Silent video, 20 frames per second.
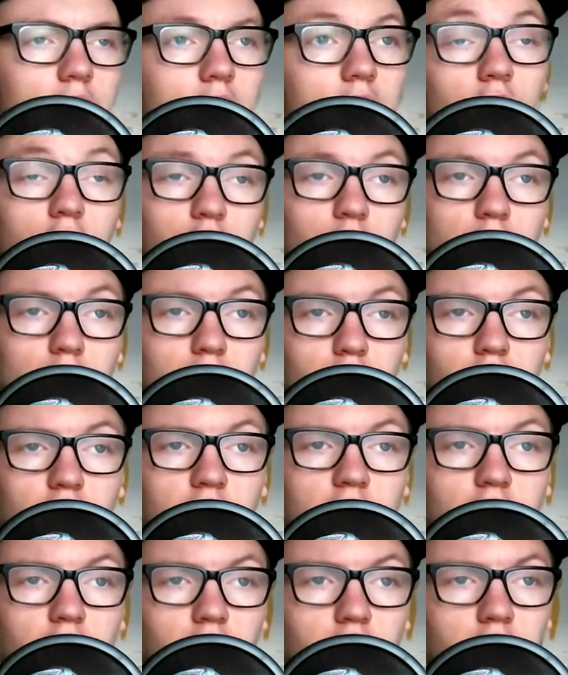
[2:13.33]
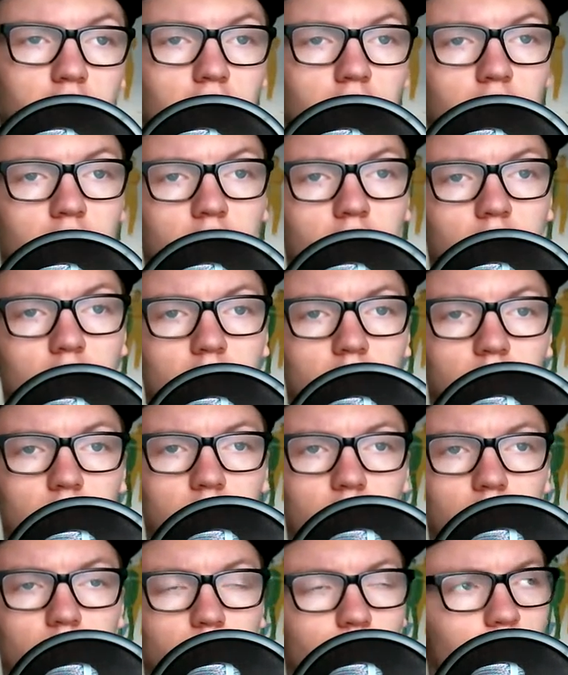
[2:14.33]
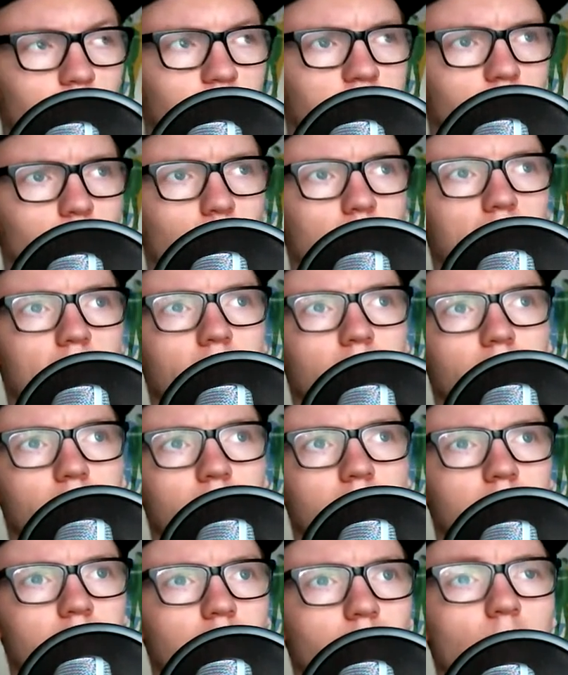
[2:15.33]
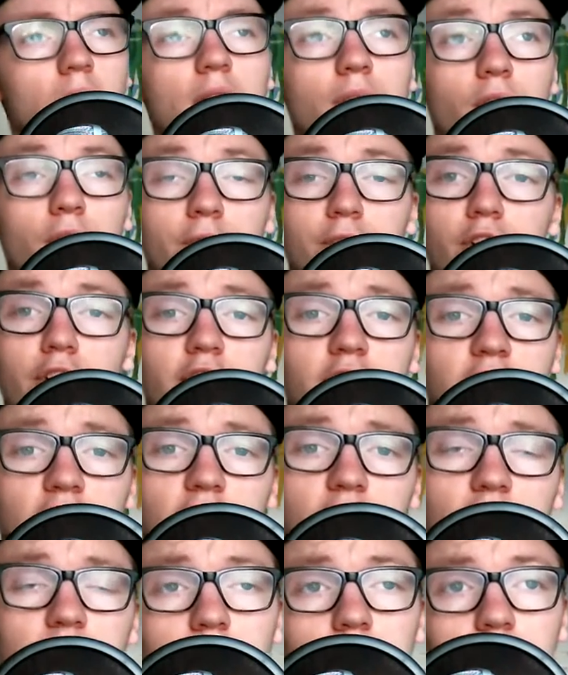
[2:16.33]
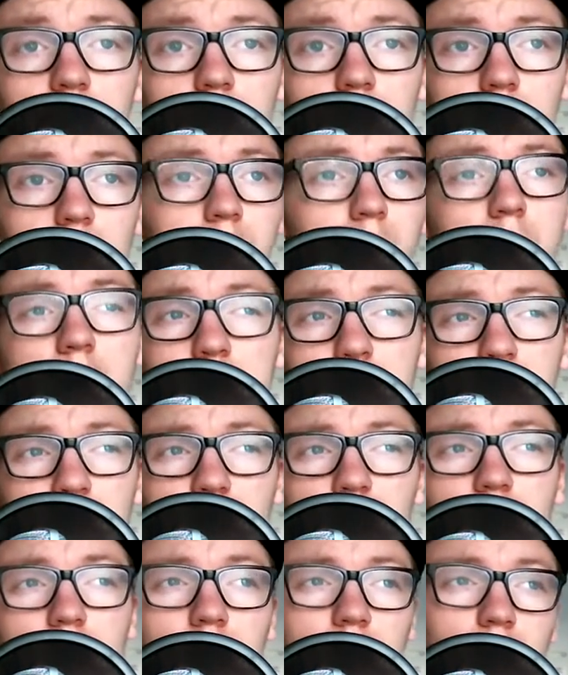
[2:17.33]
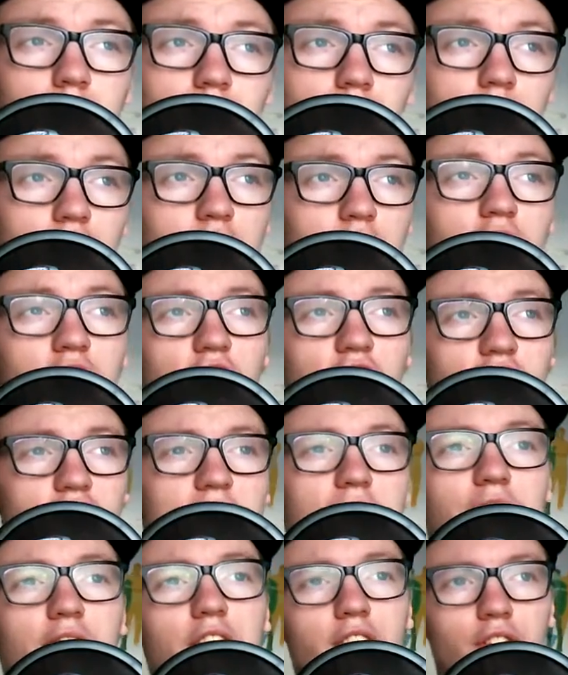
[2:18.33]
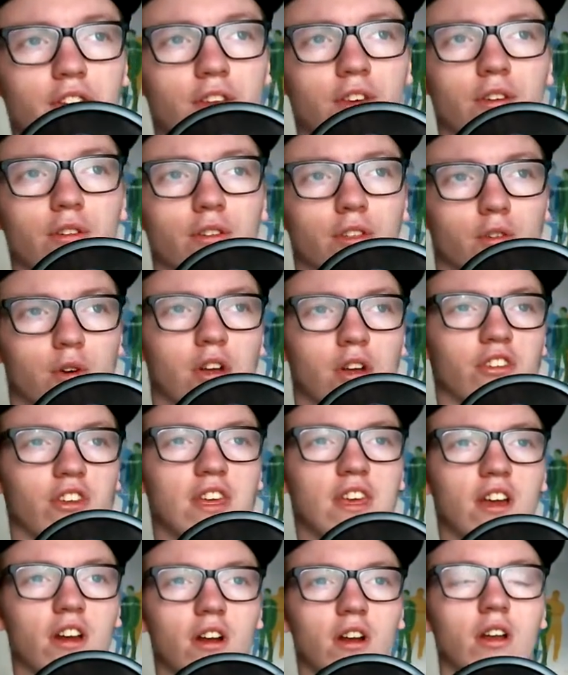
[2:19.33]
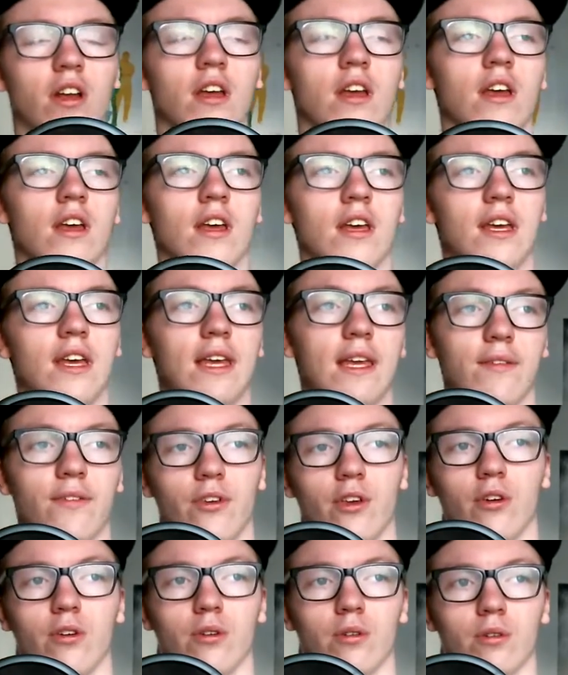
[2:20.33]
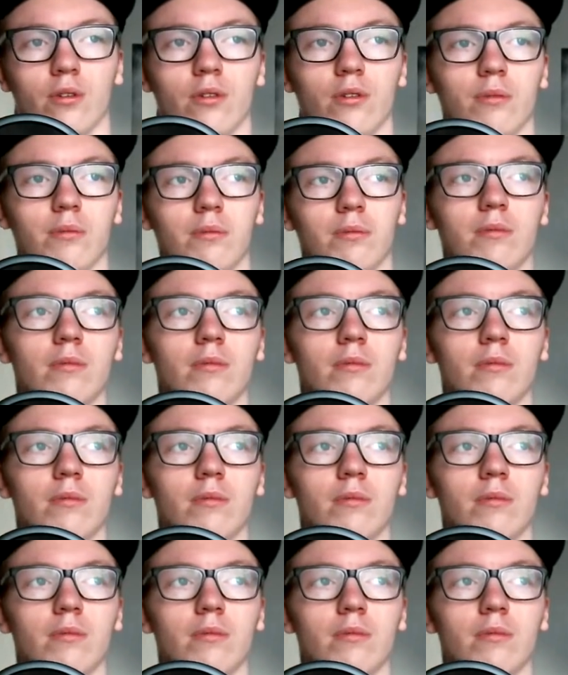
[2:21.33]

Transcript: throughout the year. Or was it 12? 12 or 14 maps just given to you throughout the year if you